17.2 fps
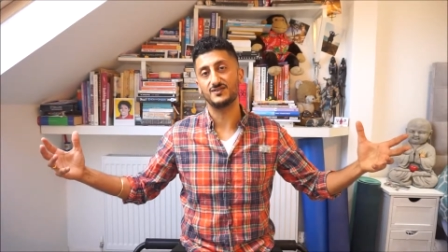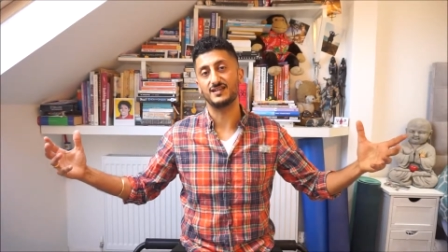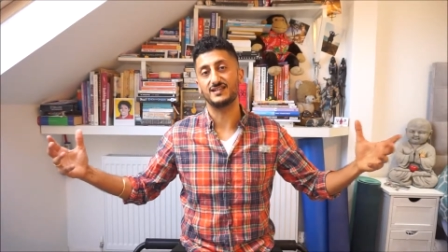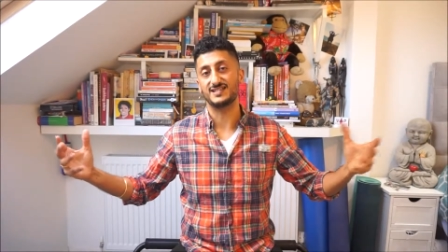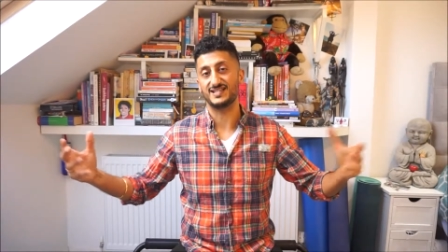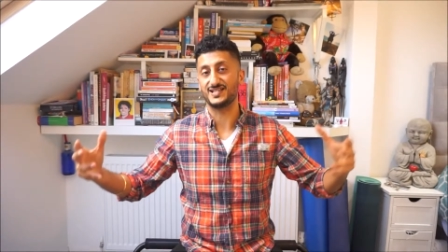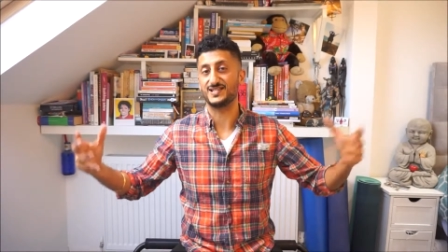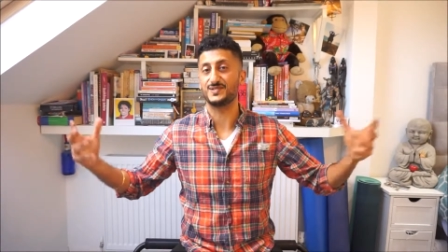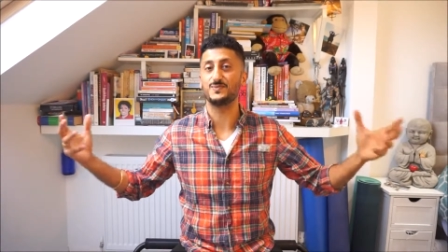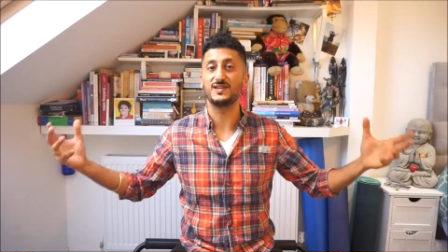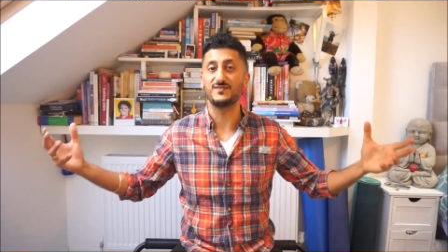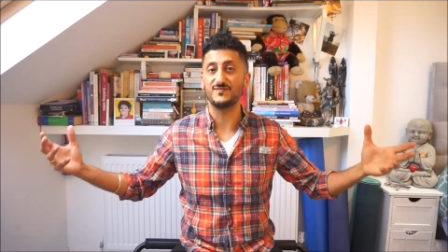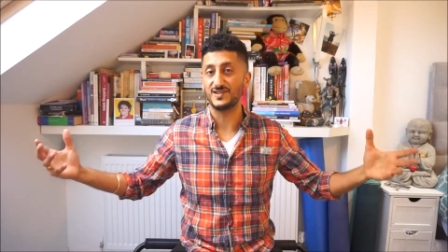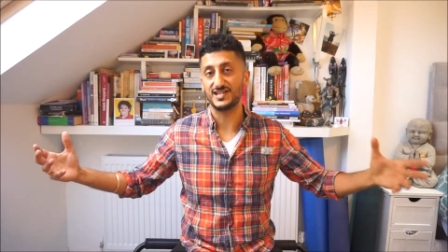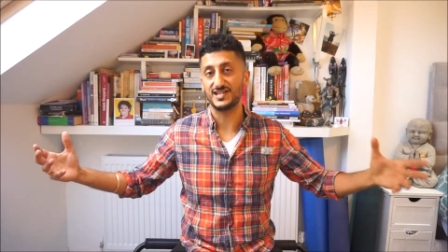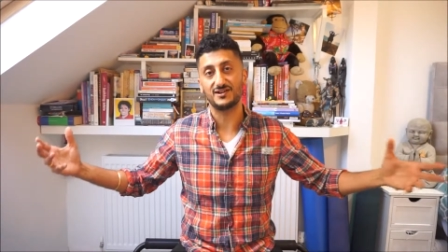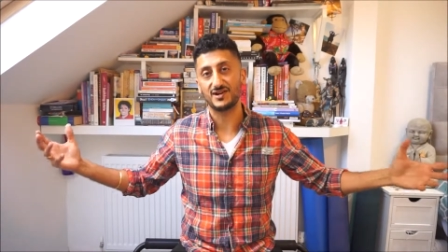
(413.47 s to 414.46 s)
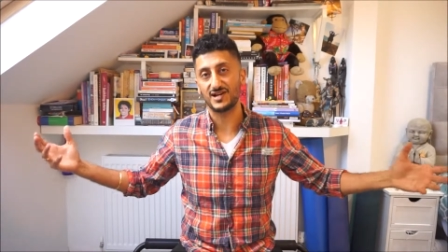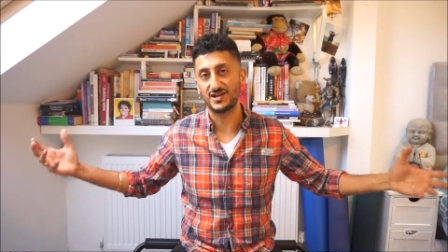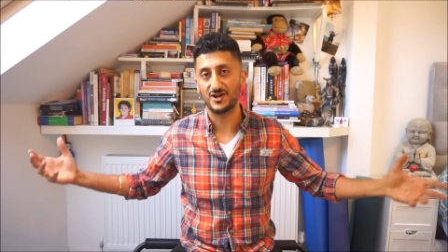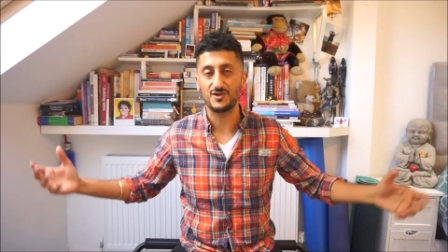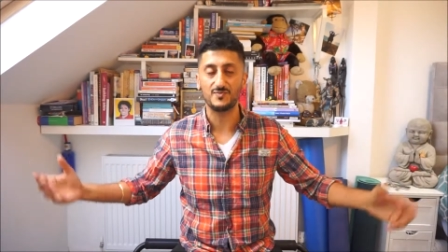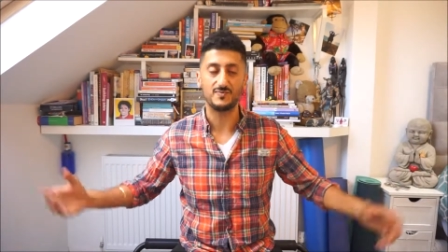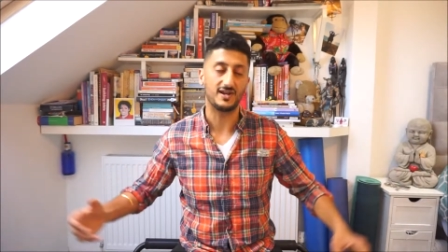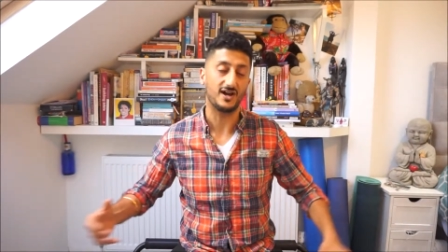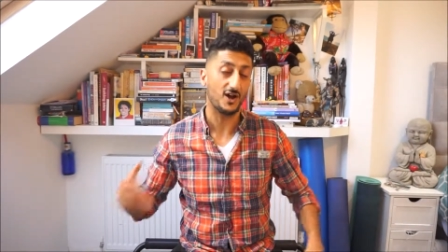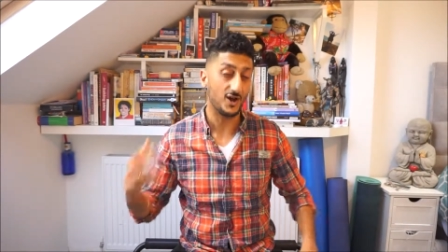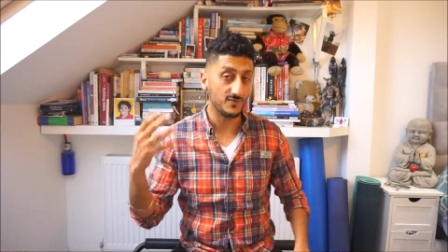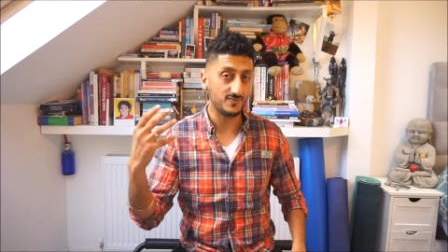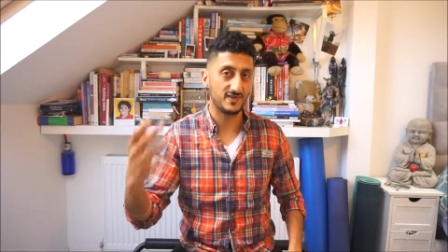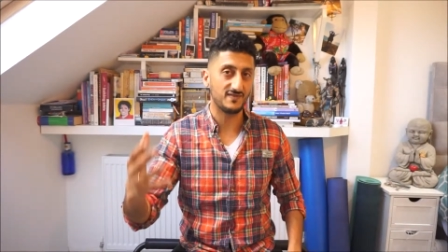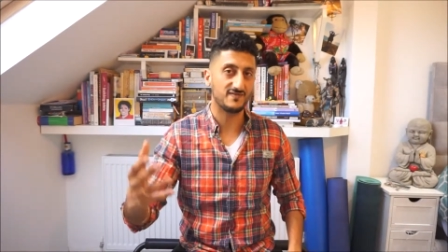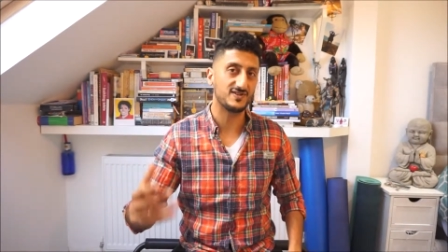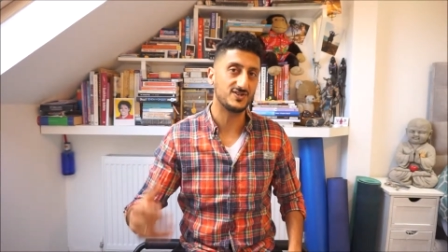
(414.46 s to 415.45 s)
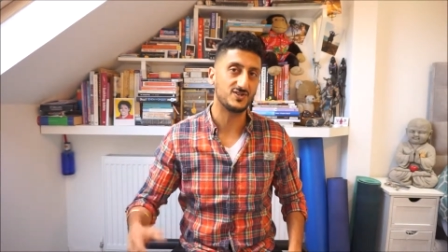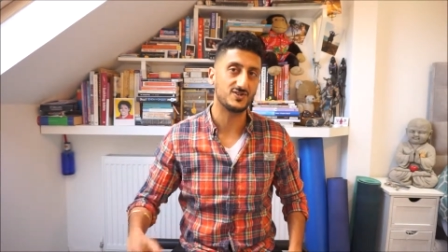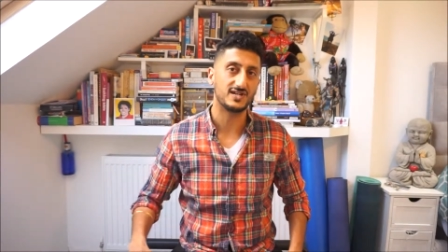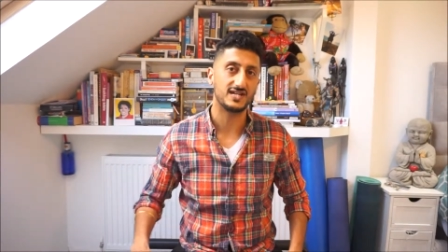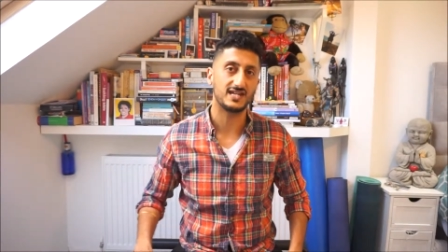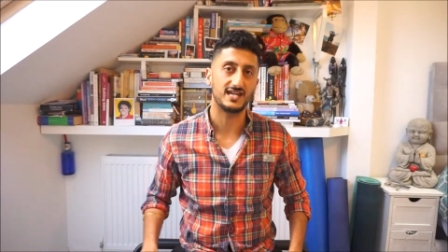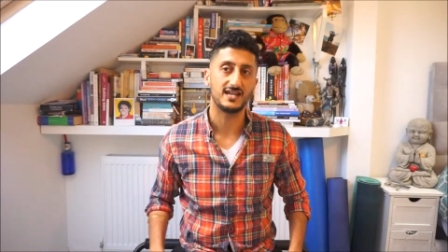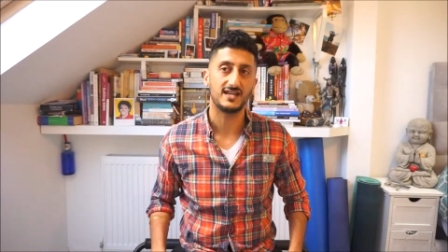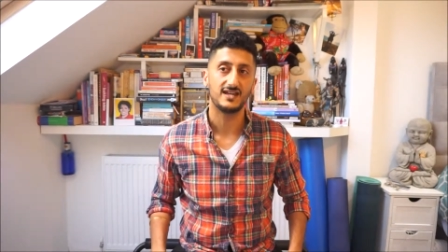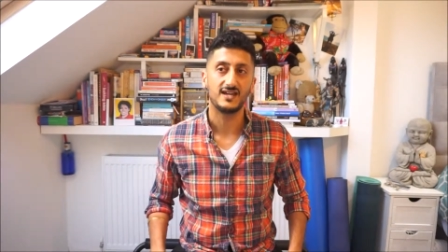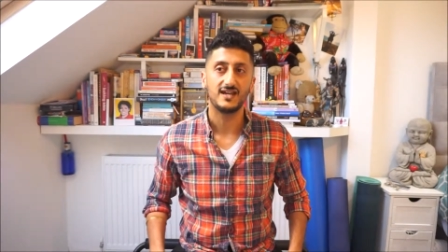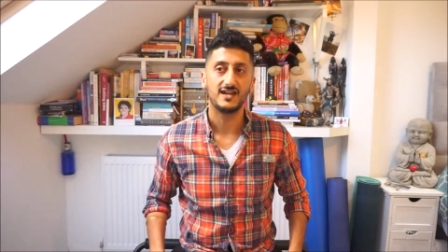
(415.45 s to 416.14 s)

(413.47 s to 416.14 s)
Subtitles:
It's a sweet video, I hope, and I hope you've enjoyed it.